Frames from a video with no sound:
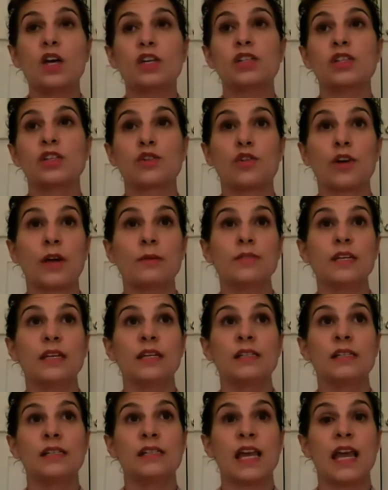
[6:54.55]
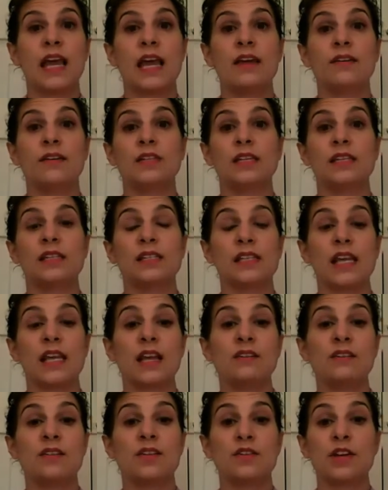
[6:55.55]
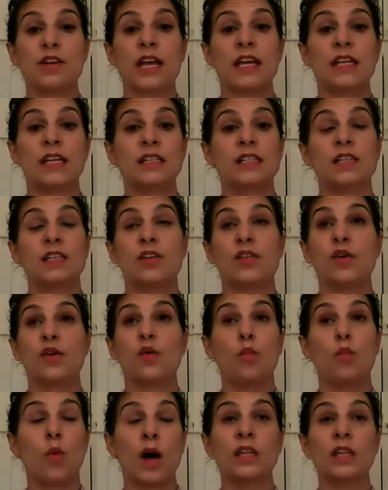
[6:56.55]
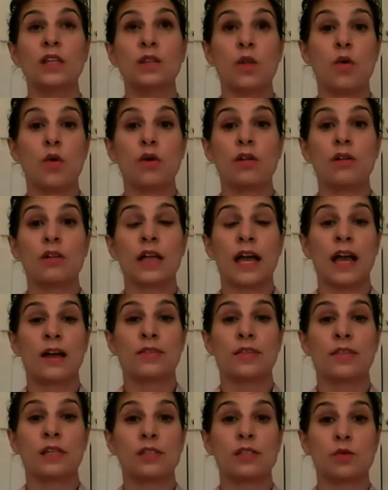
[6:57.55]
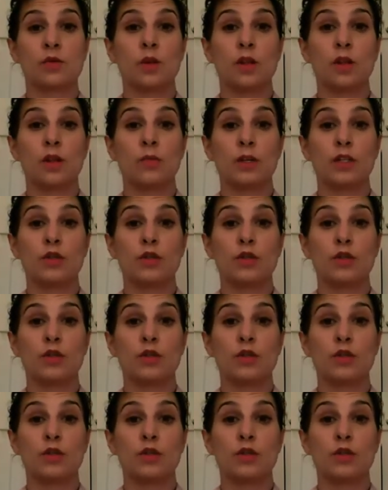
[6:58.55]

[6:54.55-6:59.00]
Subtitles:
scrimped and saved to send their kids to the one local Catholic school,